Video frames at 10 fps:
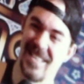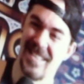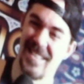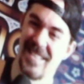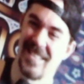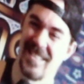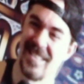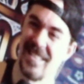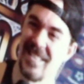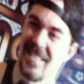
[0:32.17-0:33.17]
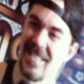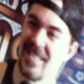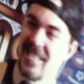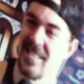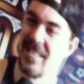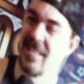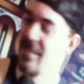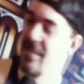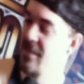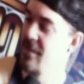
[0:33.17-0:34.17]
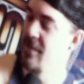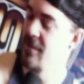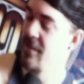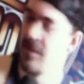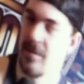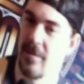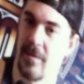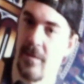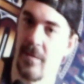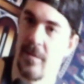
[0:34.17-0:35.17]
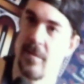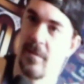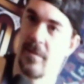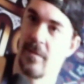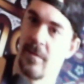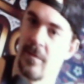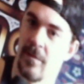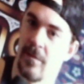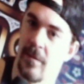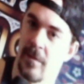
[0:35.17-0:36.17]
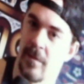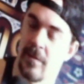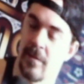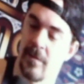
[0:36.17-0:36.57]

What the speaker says: This person isn't speaking.